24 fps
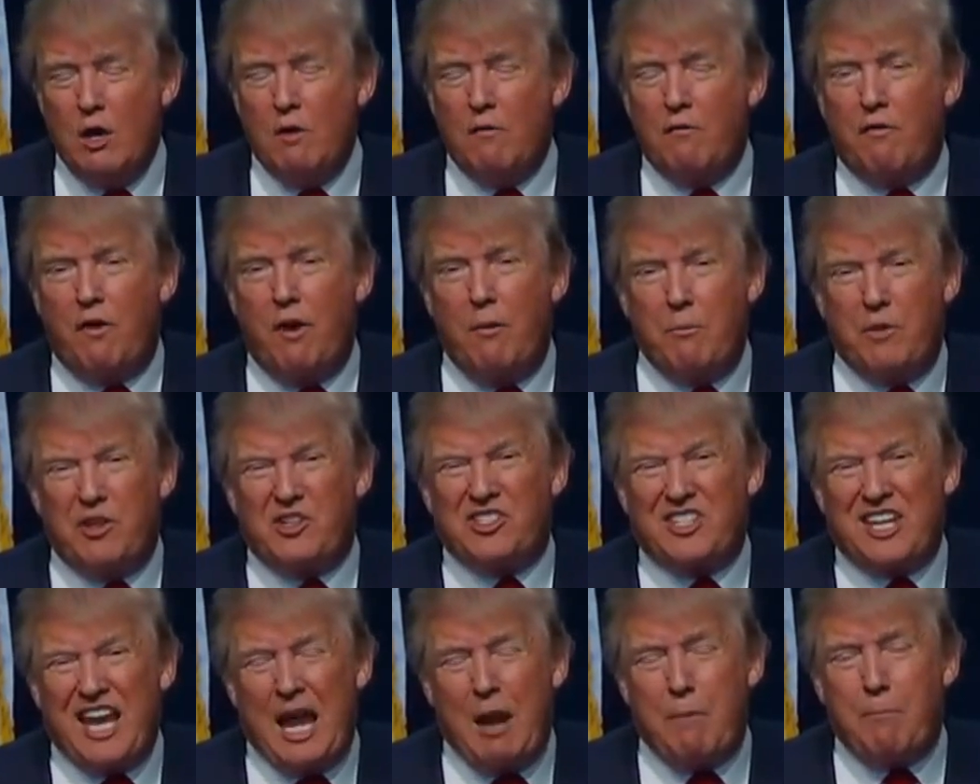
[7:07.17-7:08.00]
From the
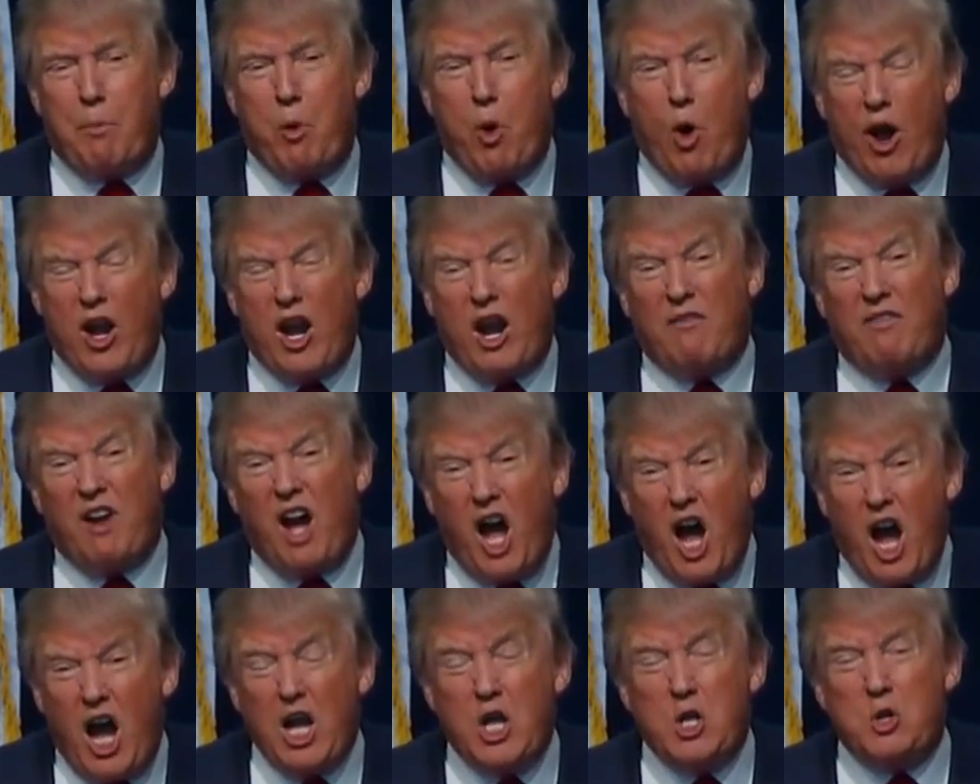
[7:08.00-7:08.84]
standpoint of
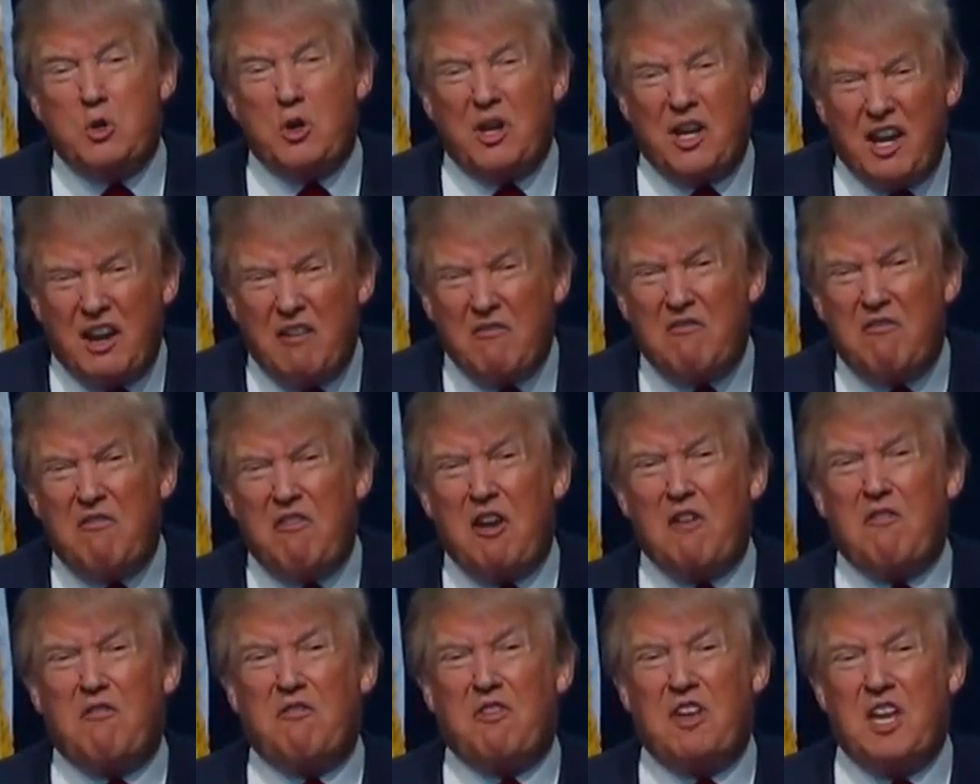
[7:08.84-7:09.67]

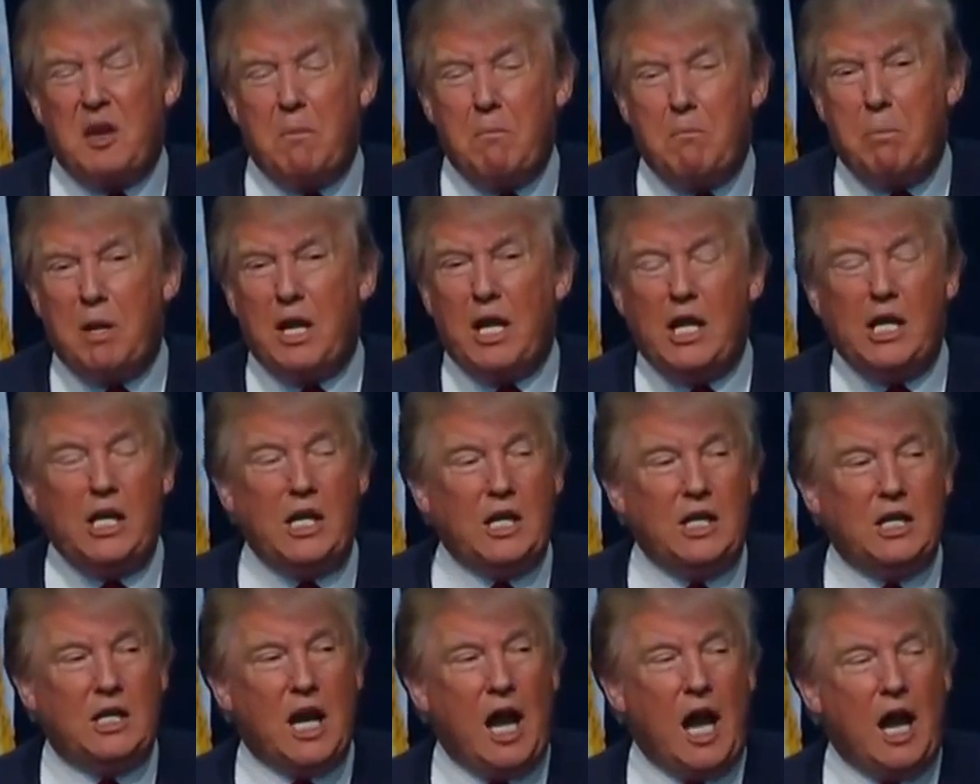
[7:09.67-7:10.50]
$150
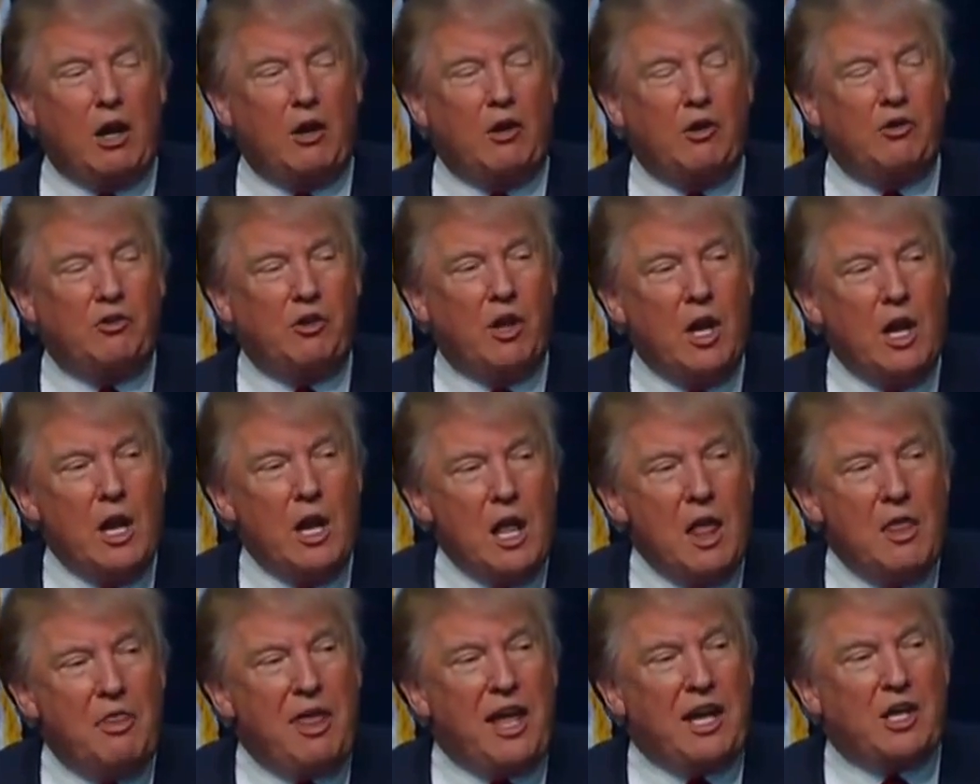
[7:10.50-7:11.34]
billion
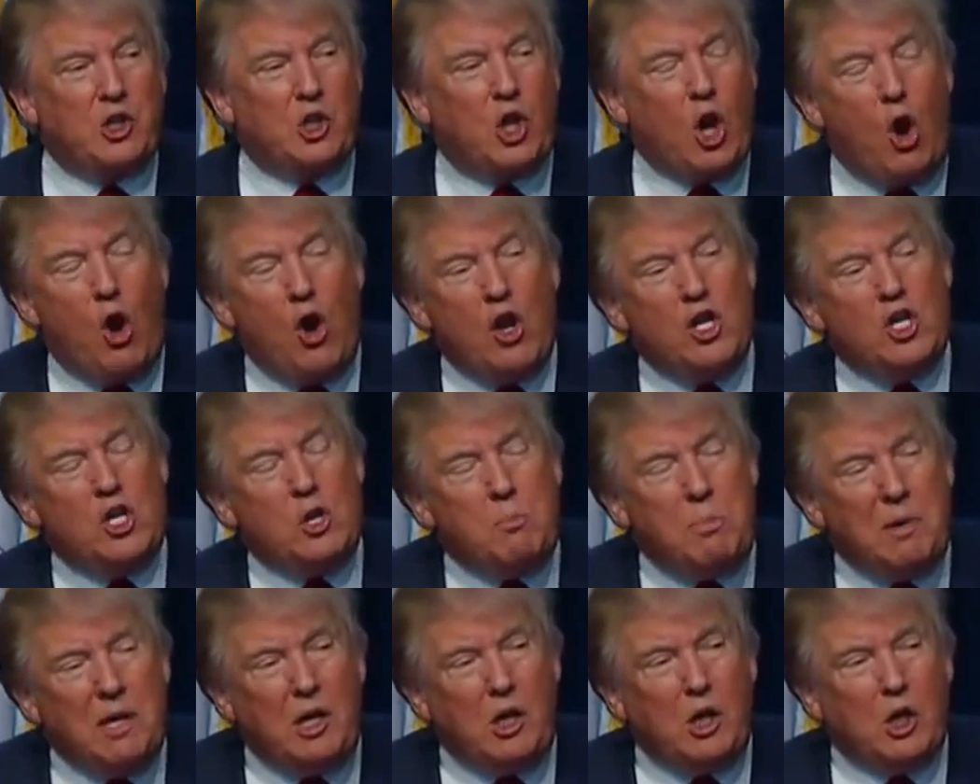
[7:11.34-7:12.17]
that's going to
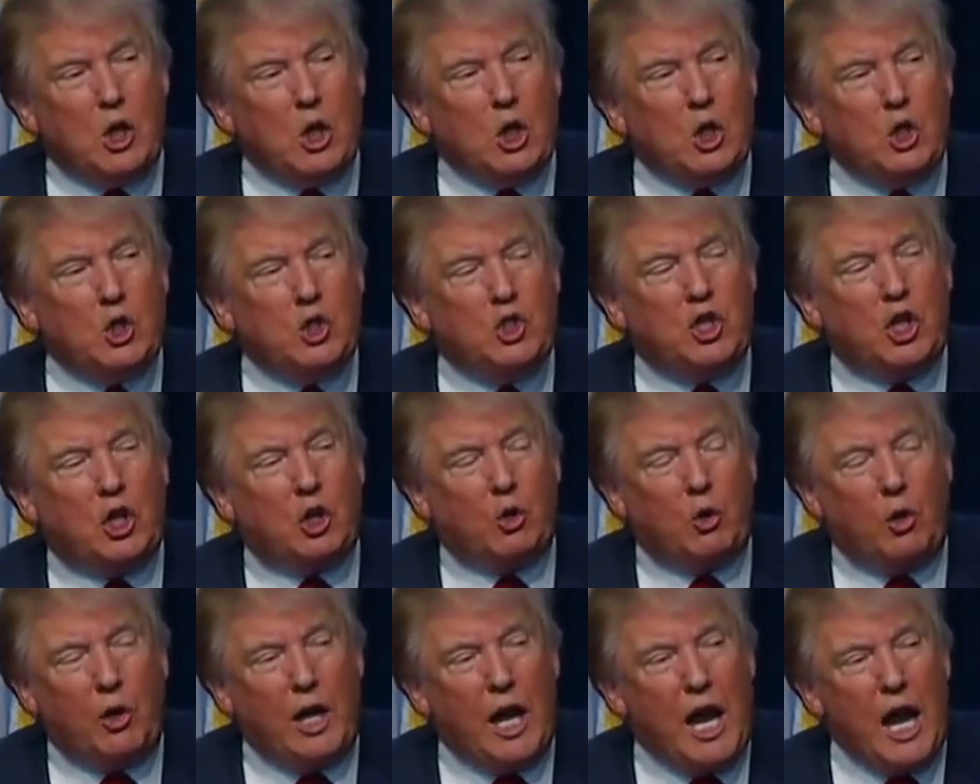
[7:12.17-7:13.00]
be used to
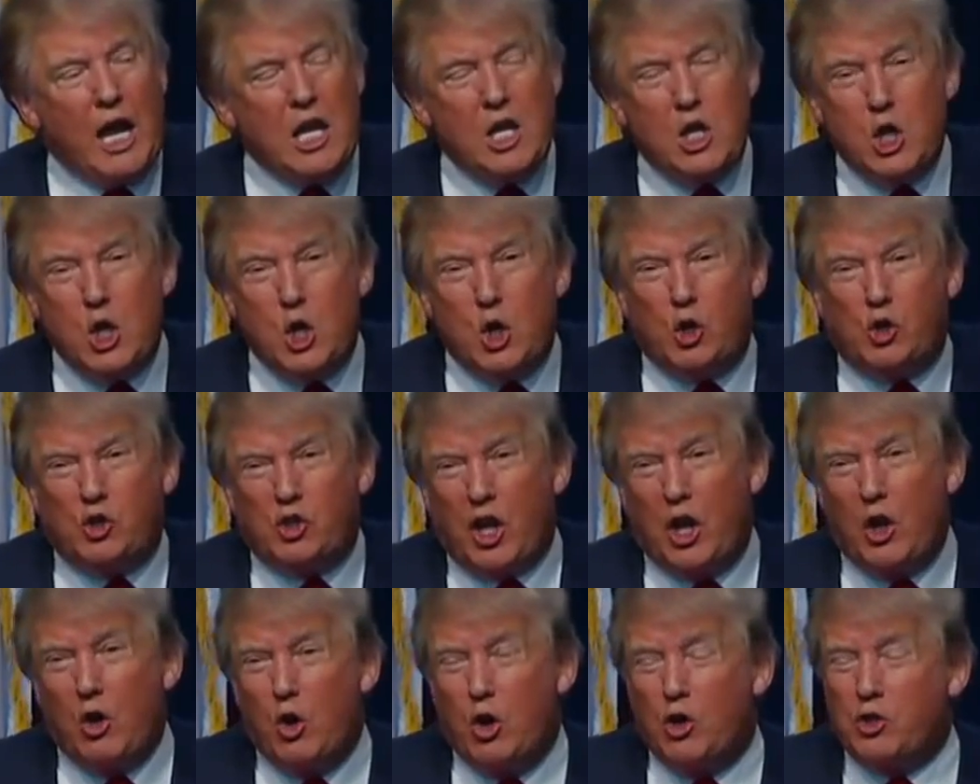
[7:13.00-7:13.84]
create
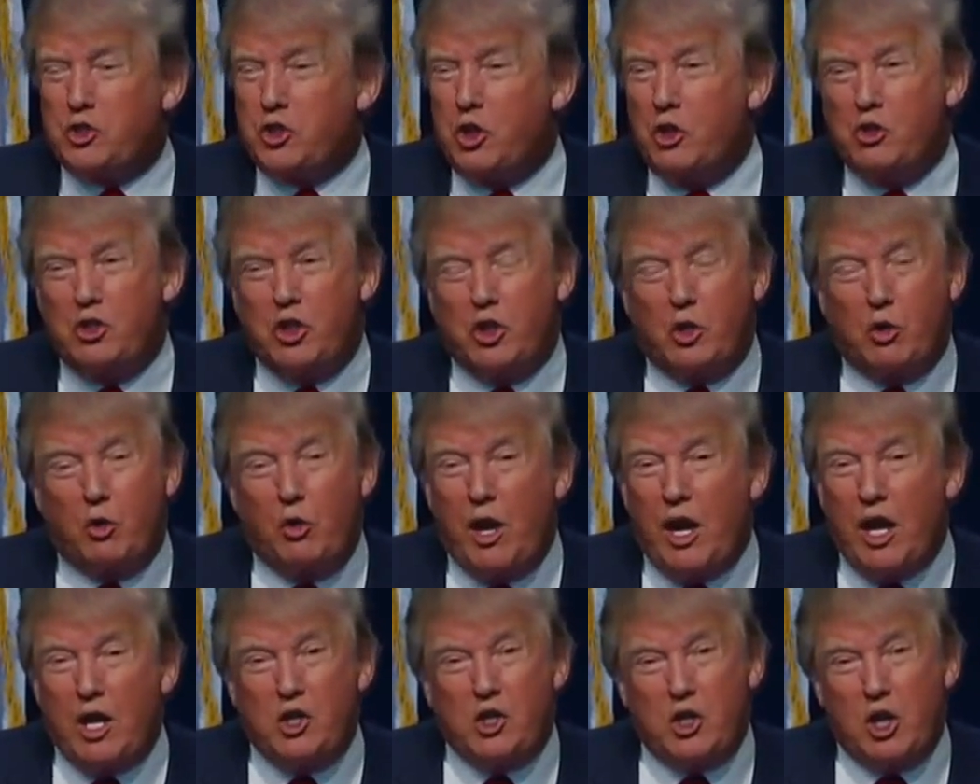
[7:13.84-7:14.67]
nukes and also to
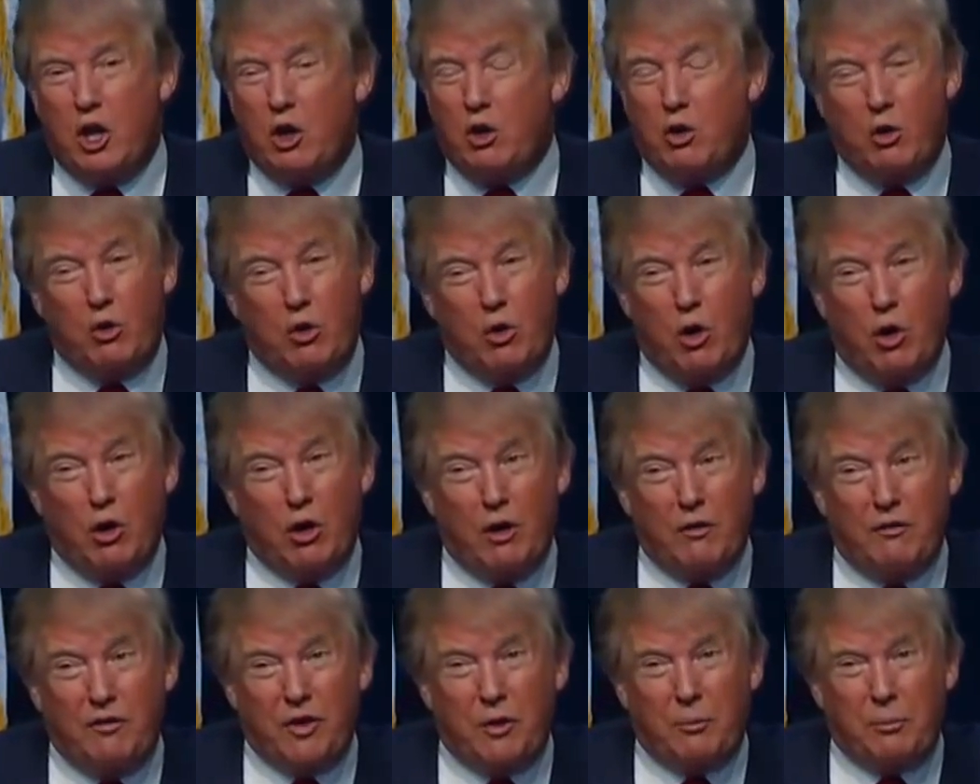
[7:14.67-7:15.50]
create terror all
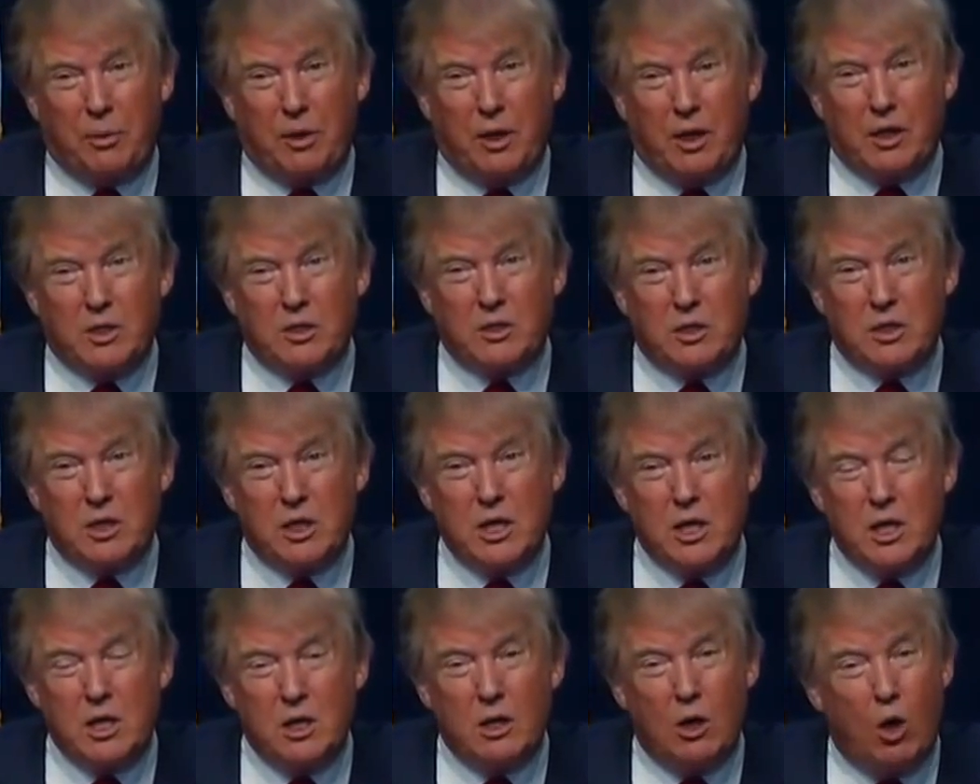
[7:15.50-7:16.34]
over the place.
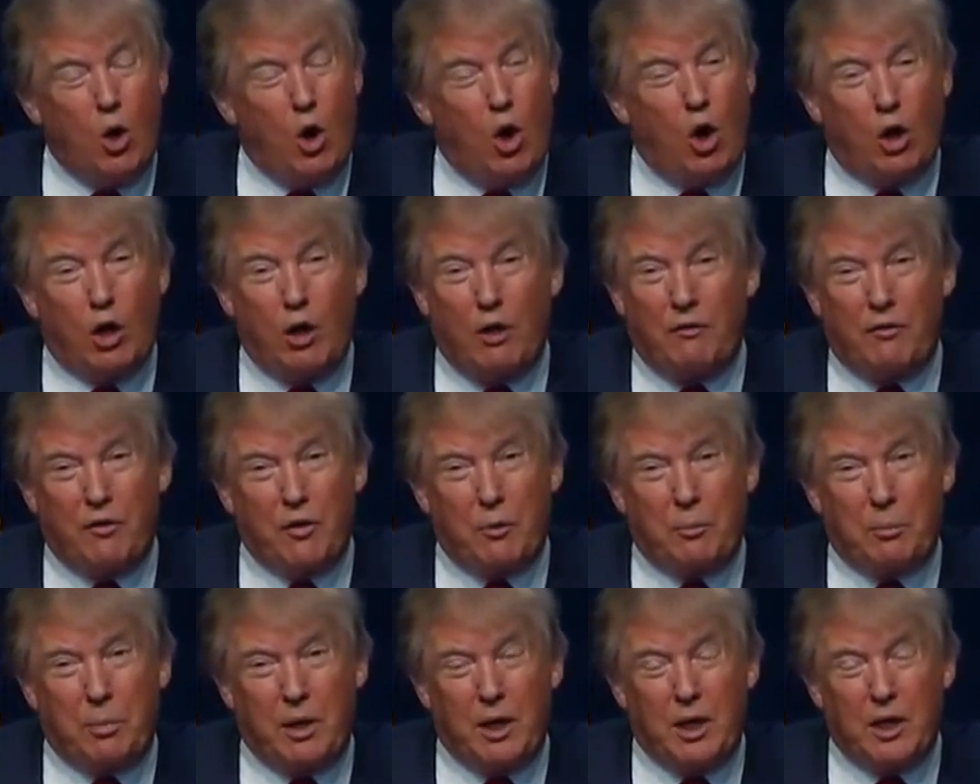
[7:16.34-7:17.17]
All over
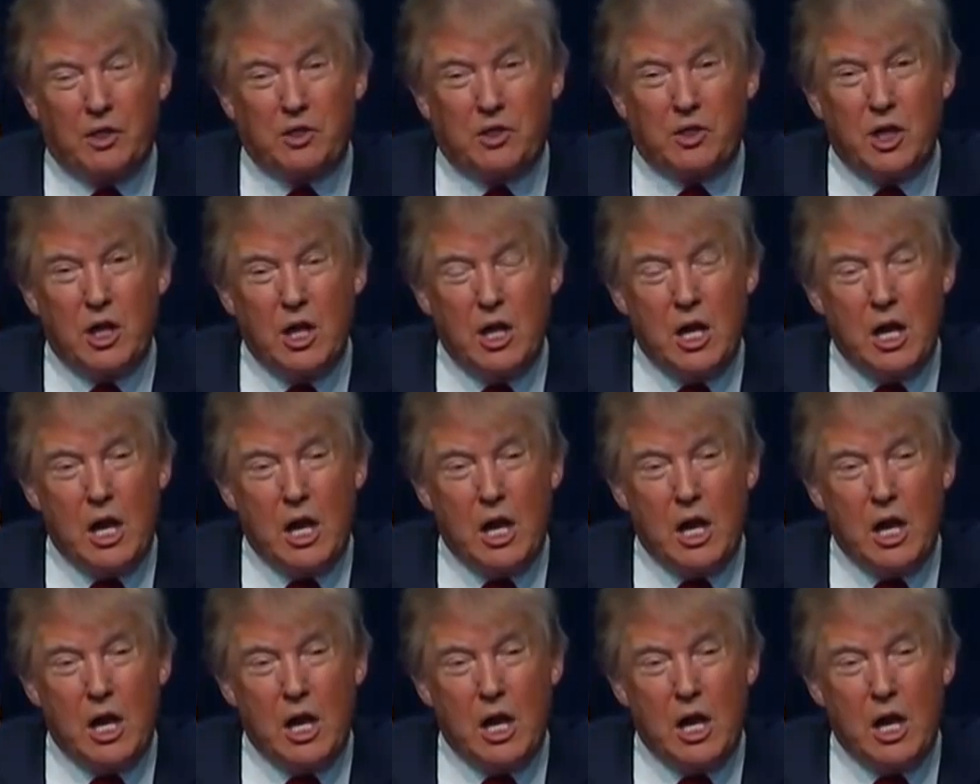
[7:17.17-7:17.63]
the place.